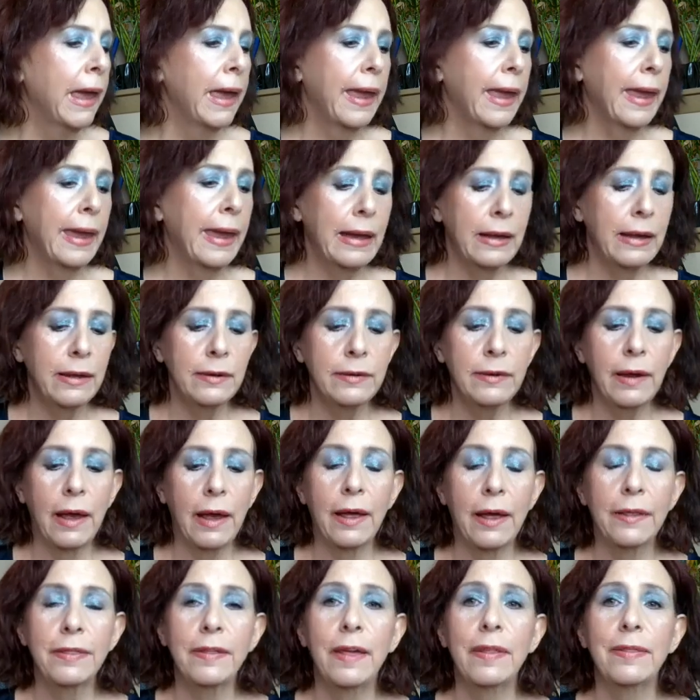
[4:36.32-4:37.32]
and
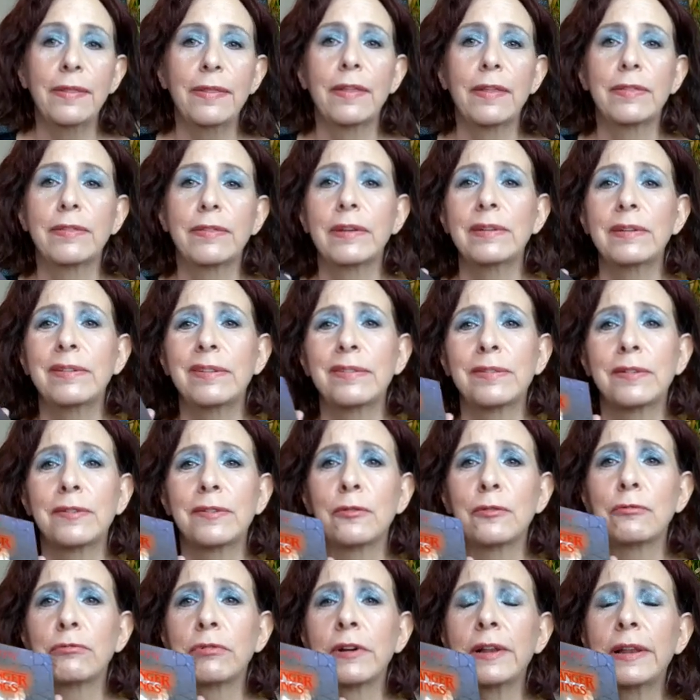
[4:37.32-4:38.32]
I think that this
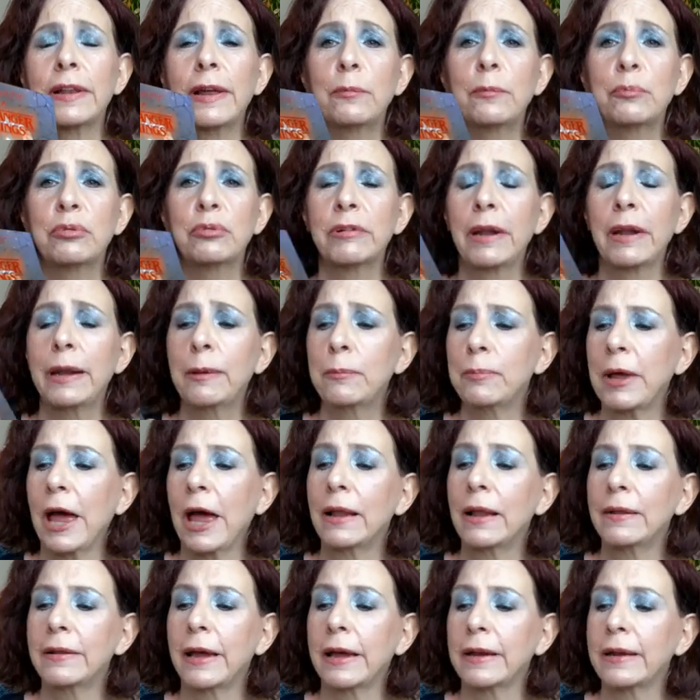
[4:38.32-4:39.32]
is a really pretty
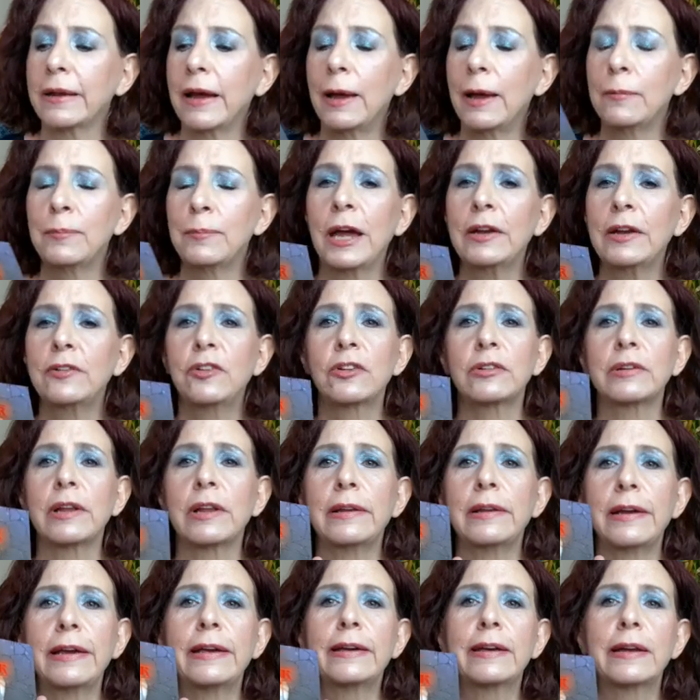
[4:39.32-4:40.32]
palette. I'm
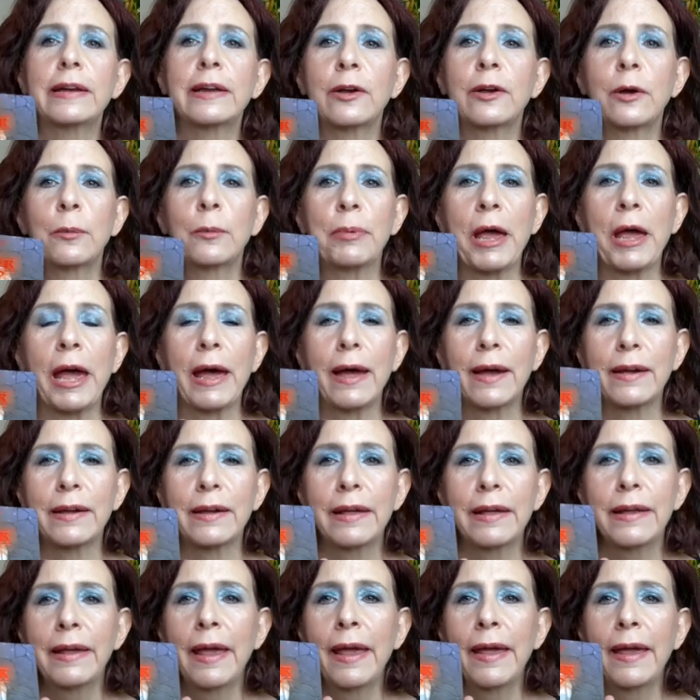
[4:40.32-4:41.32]
actually going to go back
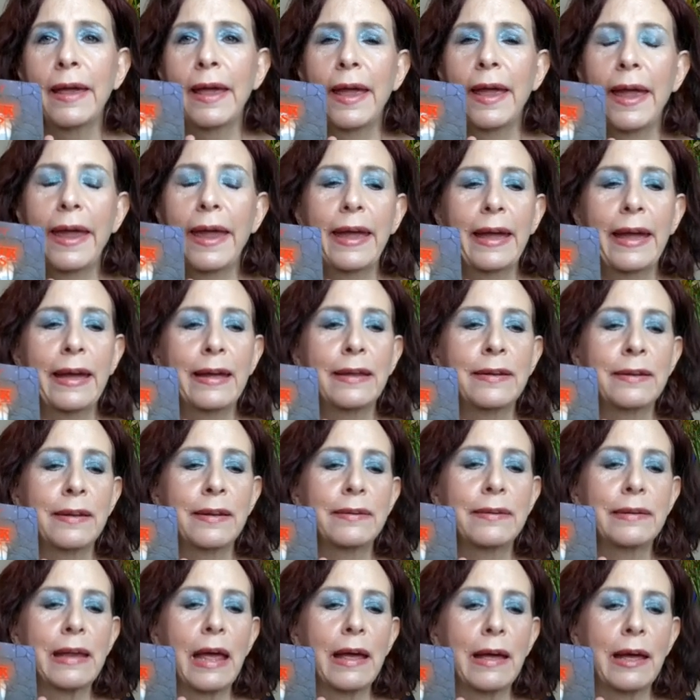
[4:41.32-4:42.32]
and
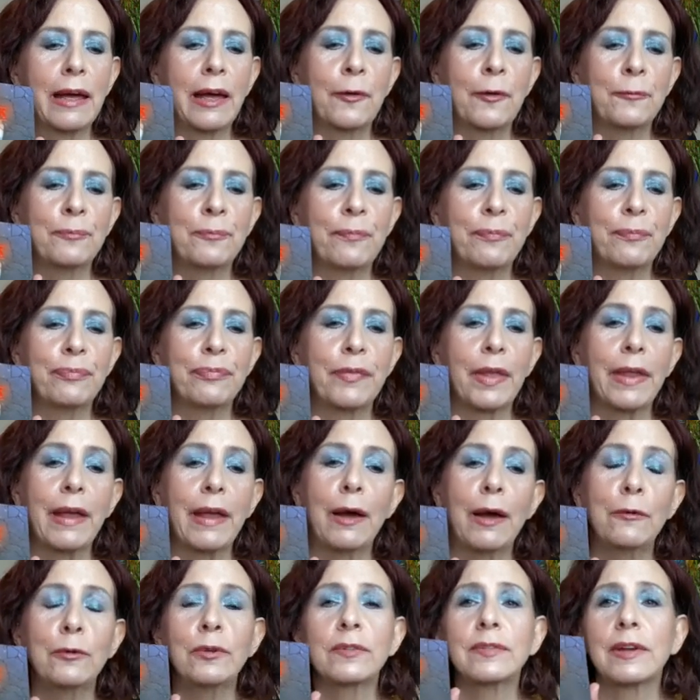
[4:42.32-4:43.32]
um,
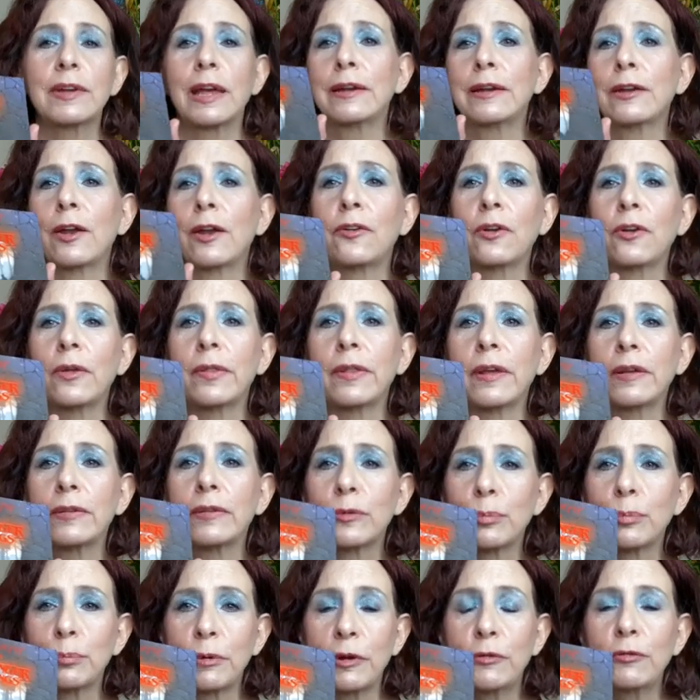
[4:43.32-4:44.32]
I was going to do
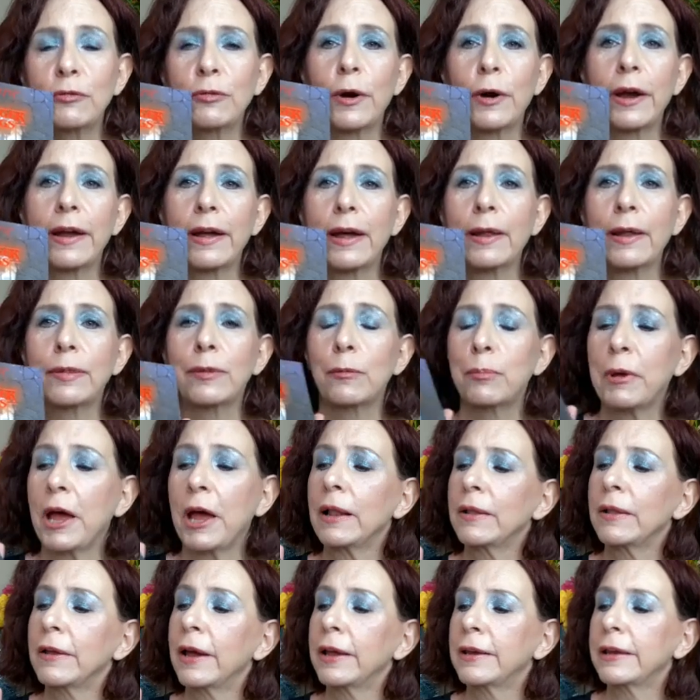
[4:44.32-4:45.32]
this before I got the
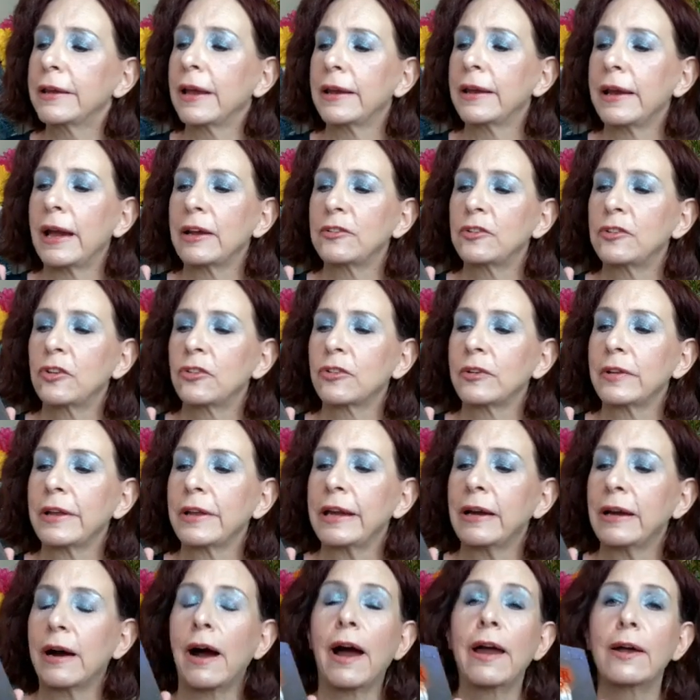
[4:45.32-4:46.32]
palette. It
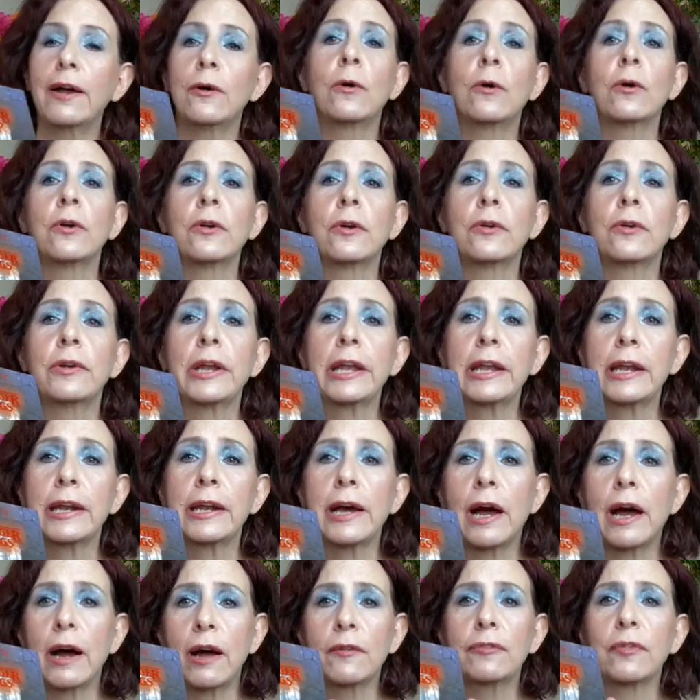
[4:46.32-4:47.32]
actually, I ordered
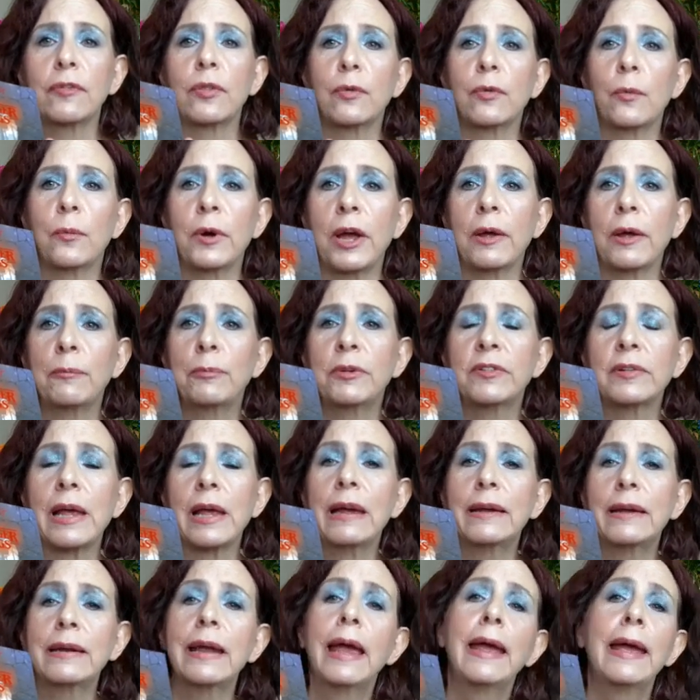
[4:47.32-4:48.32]
it off the
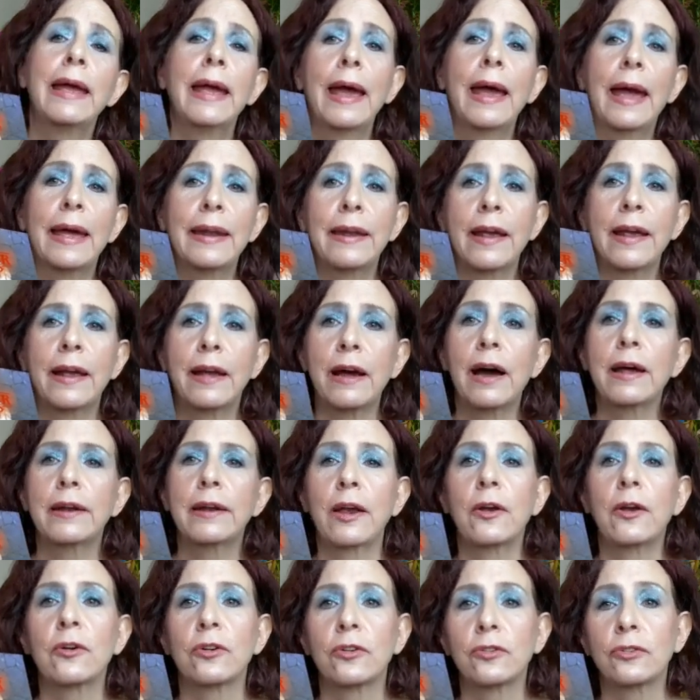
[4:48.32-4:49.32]
website, and it got
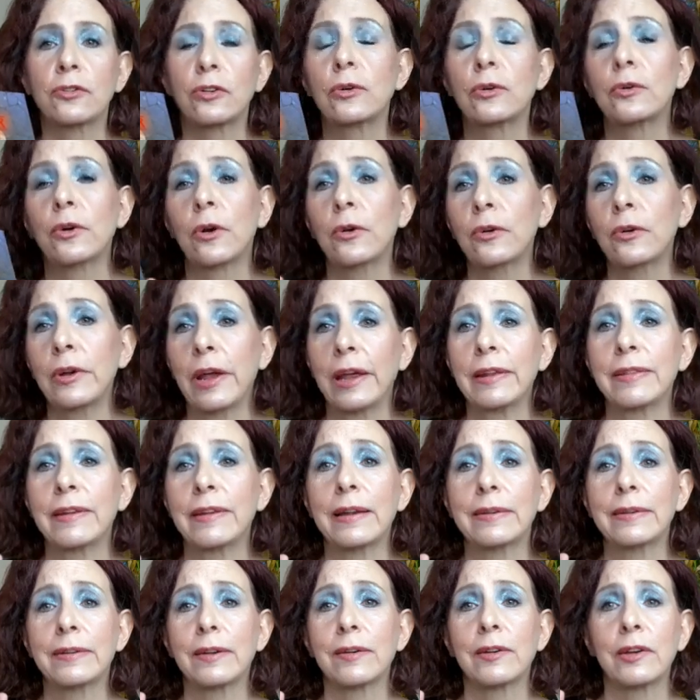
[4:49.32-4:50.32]
here sooner, and
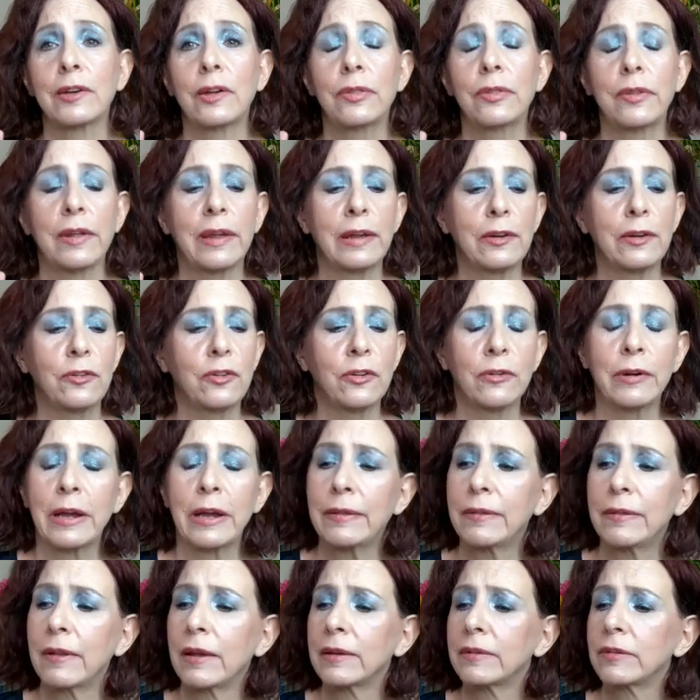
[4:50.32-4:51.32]
that's a good thing
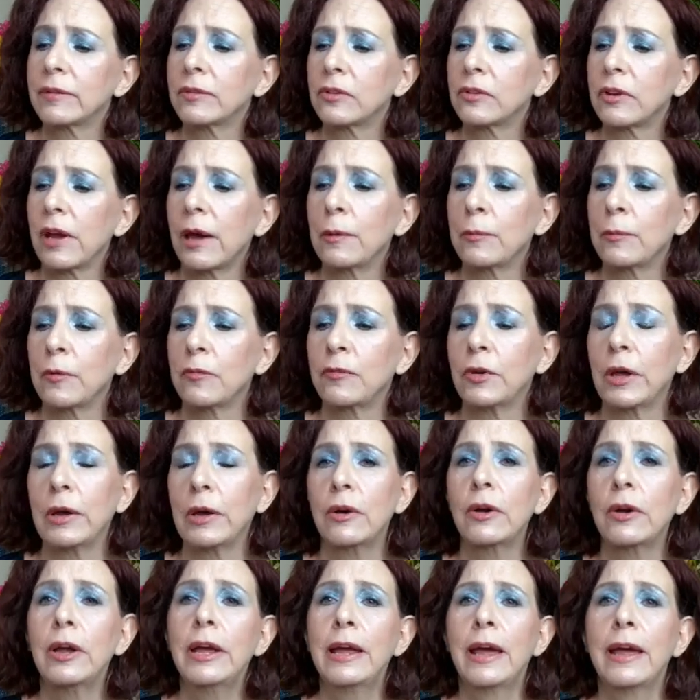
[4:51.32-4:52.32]
during this time of
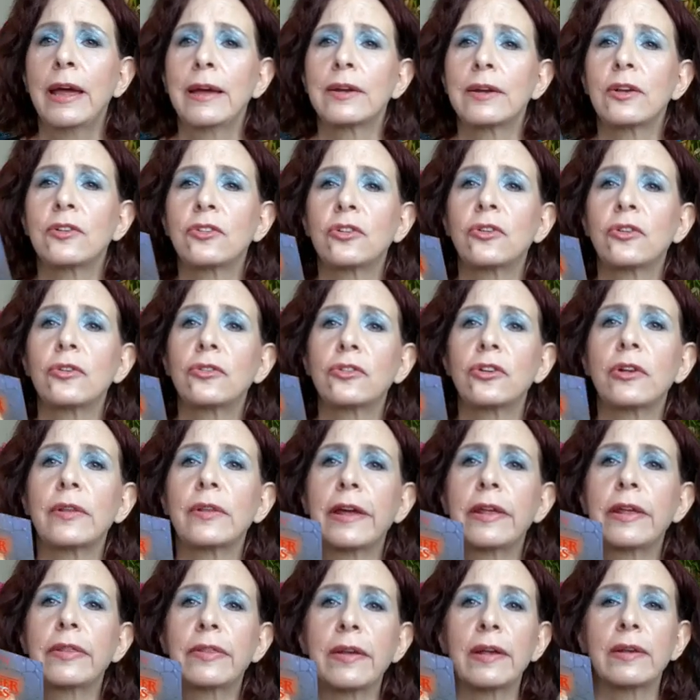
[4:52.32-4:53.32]
year, because
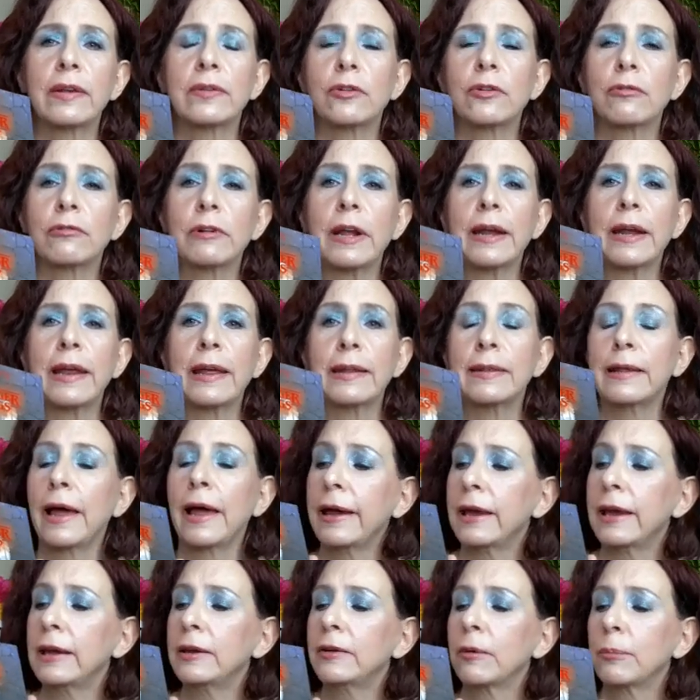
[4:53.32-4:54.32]
usually things are running
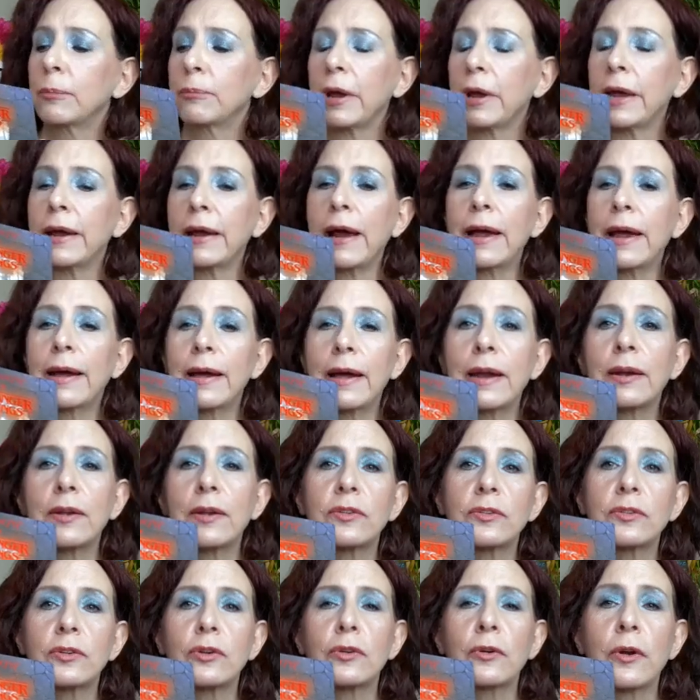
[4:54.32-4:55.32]
late, but I got
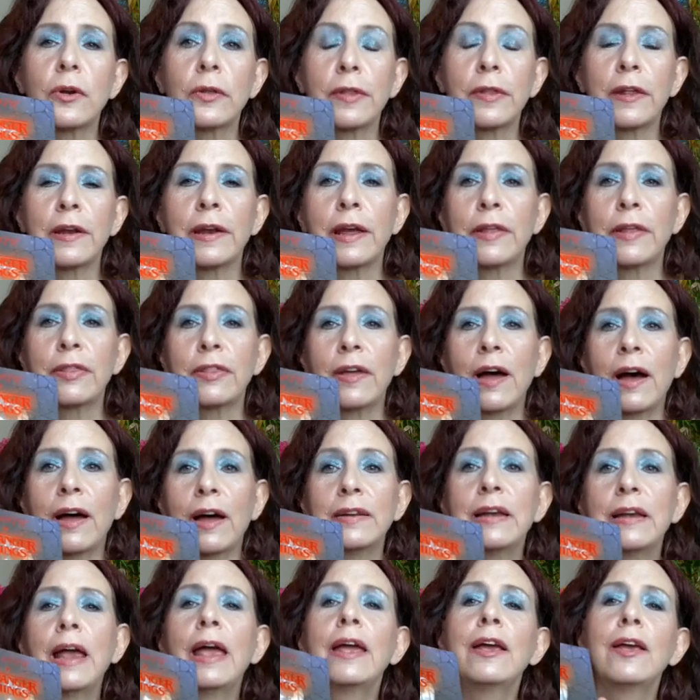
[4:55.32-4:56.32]
it sooner than I
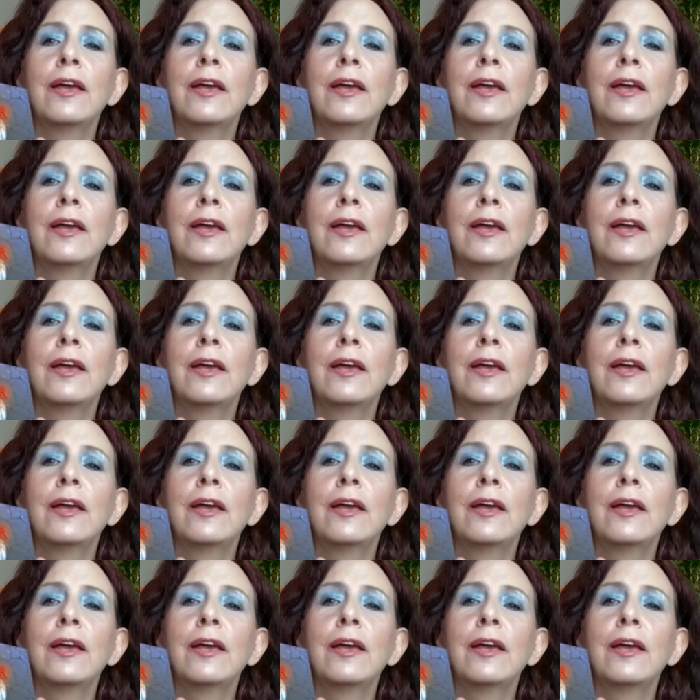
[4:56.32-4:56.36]
thought.